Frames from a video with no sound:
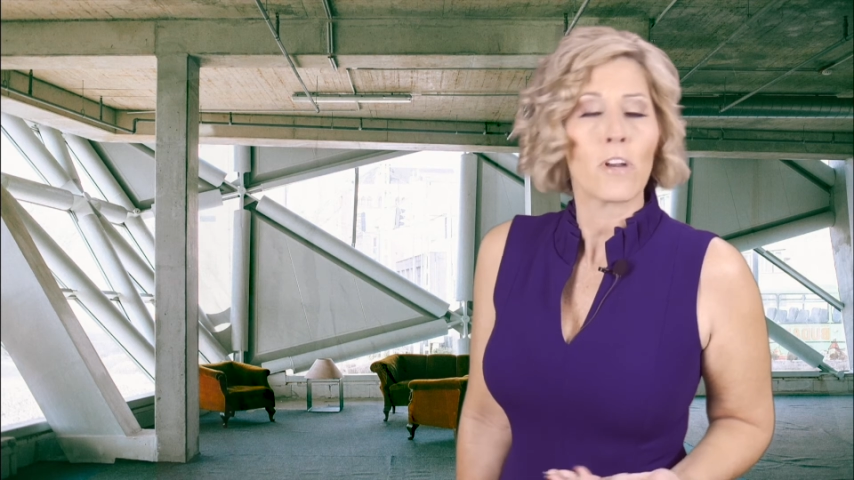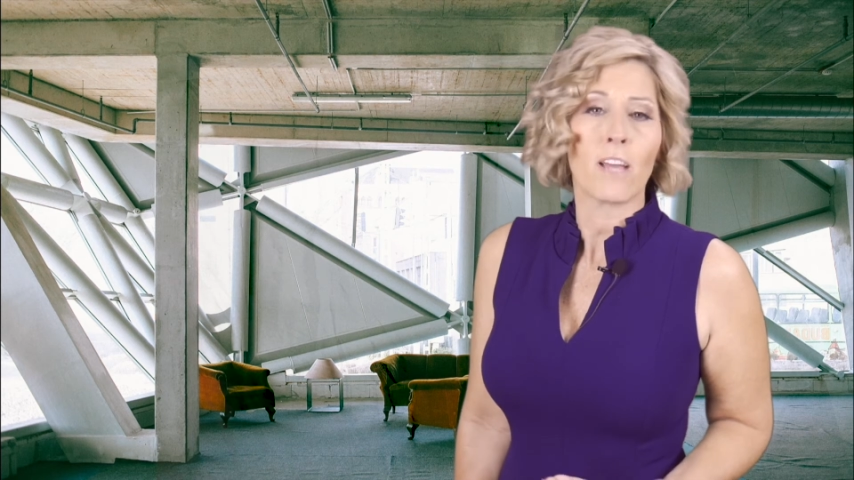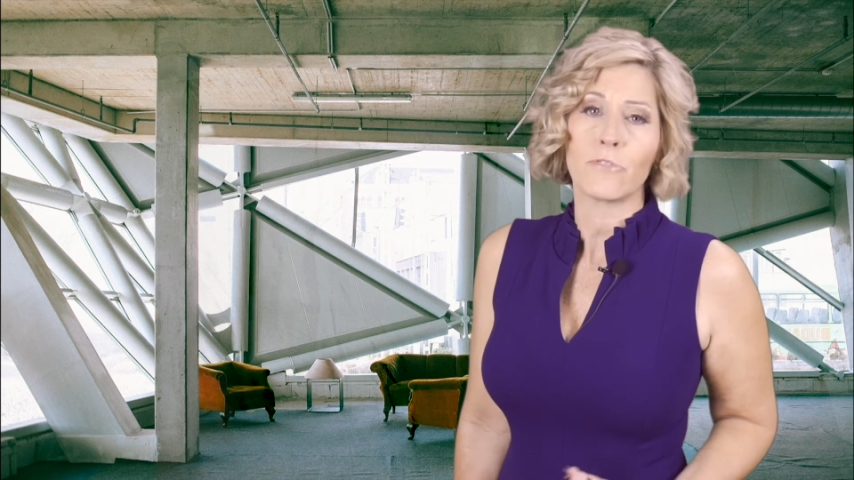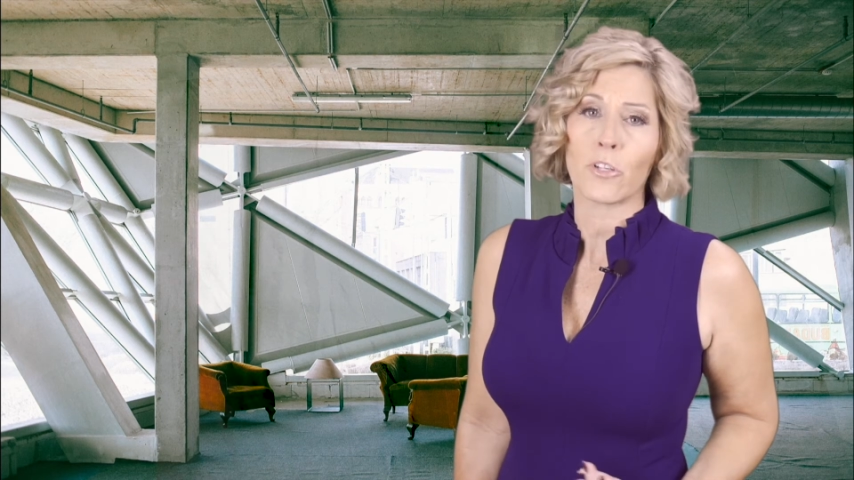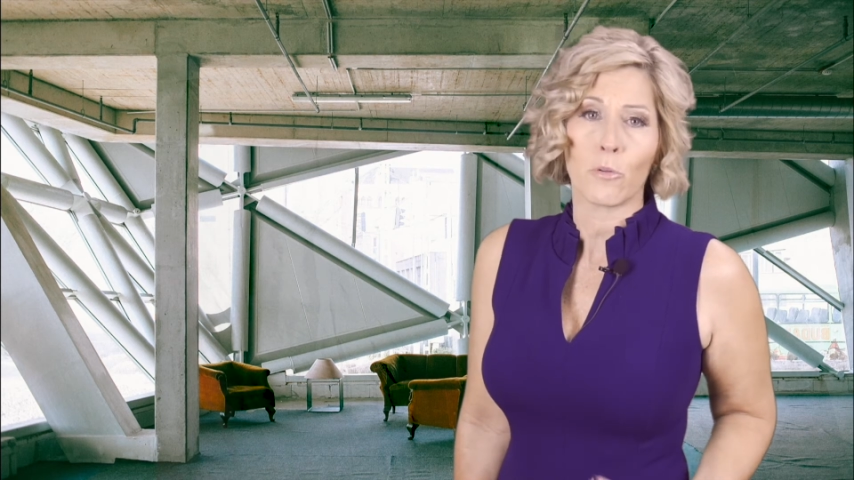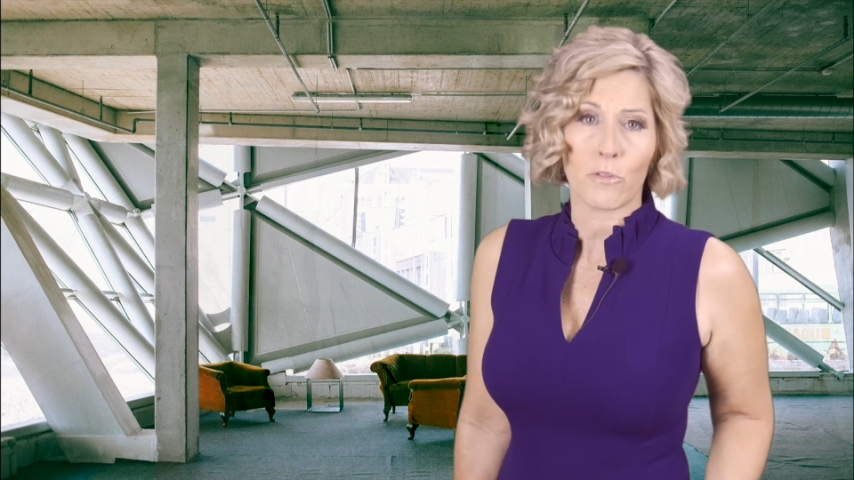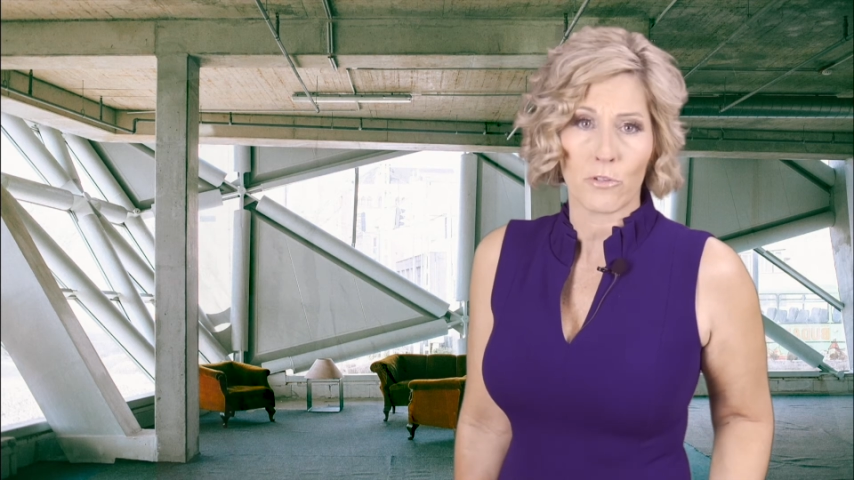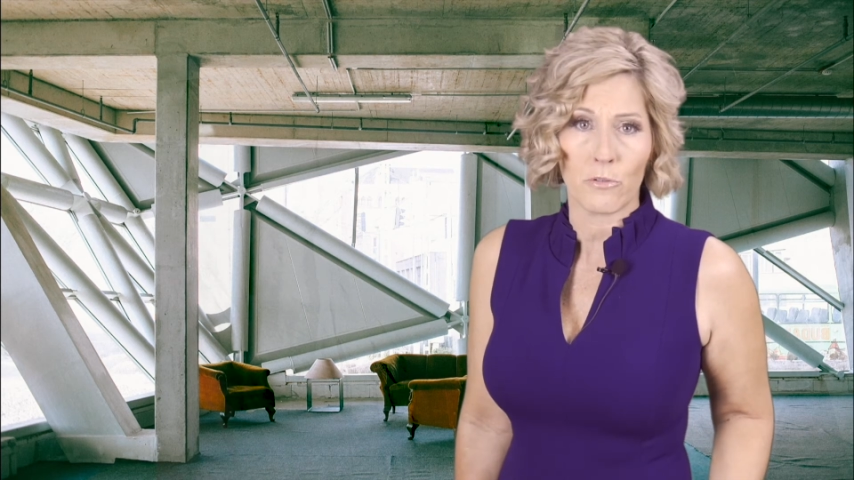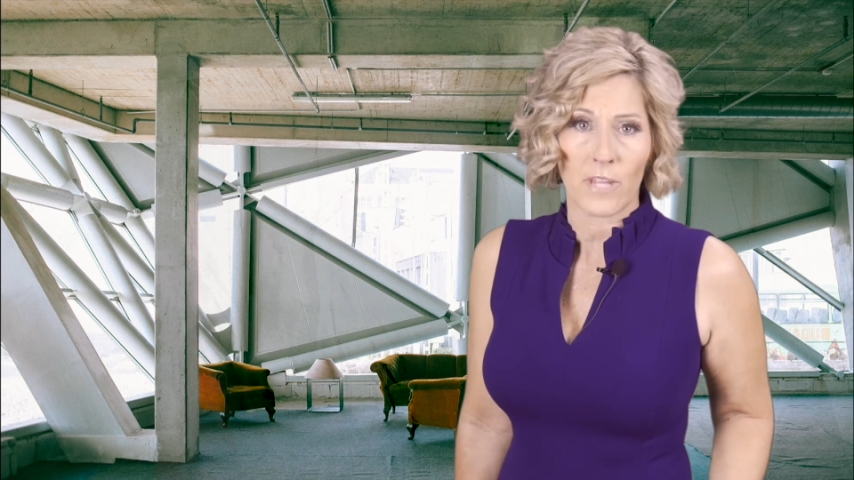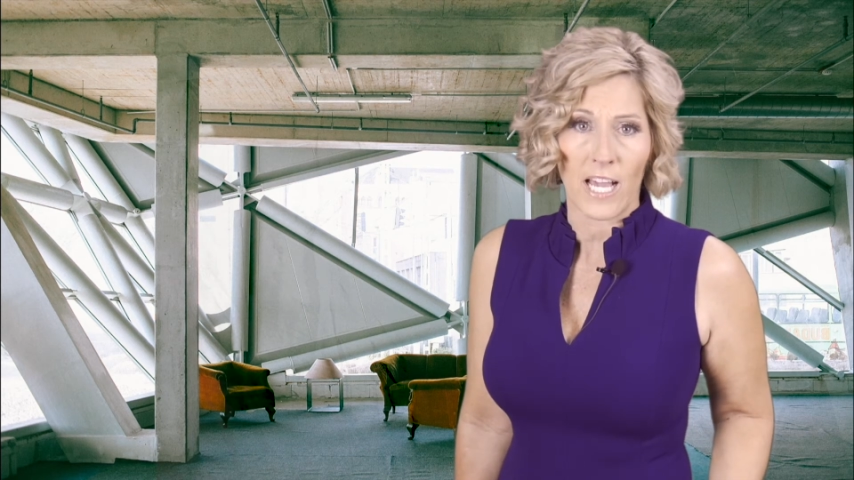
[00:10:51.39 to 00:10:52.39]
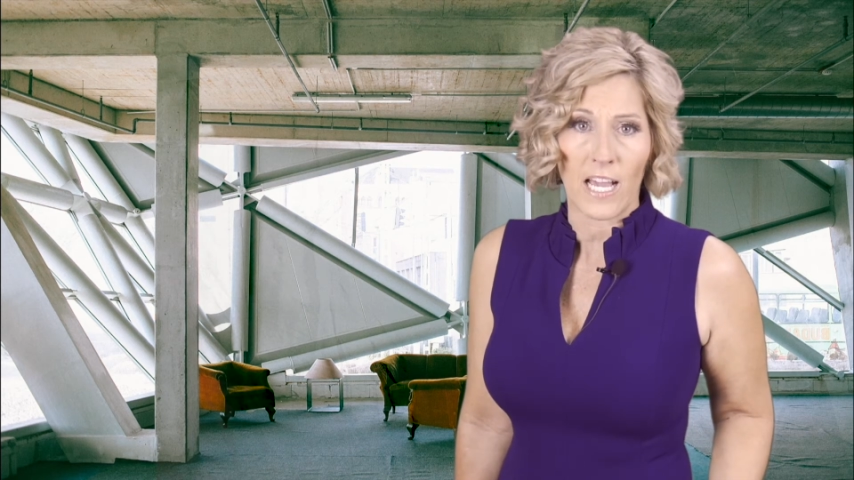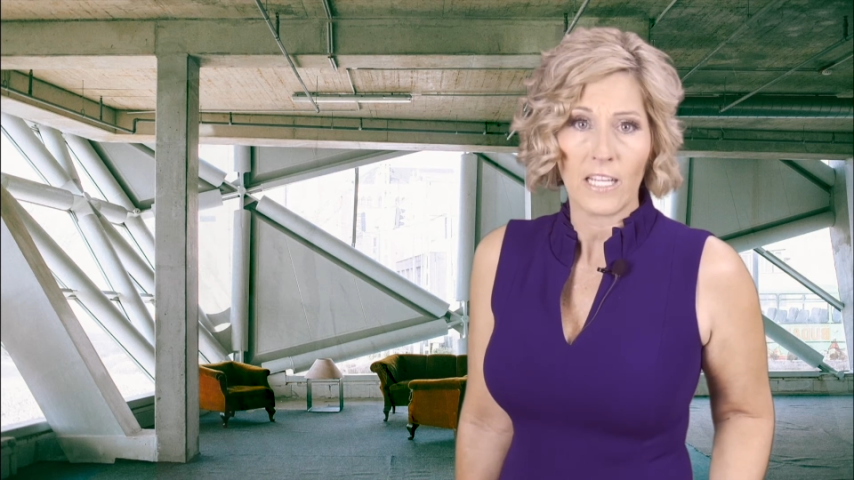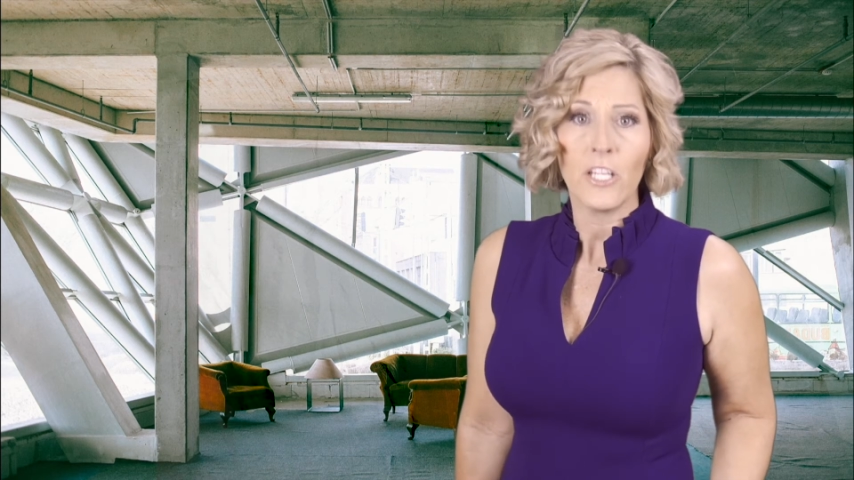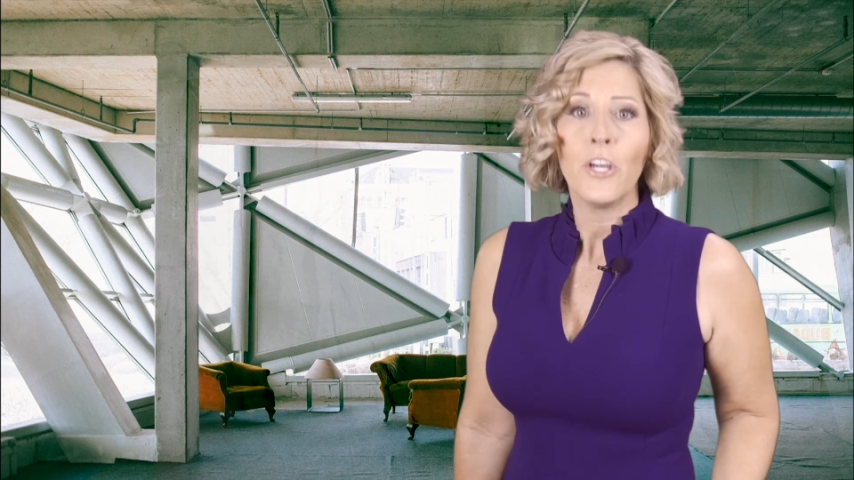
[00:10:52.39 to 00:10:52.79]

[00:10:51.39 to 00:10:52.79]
have to go through that.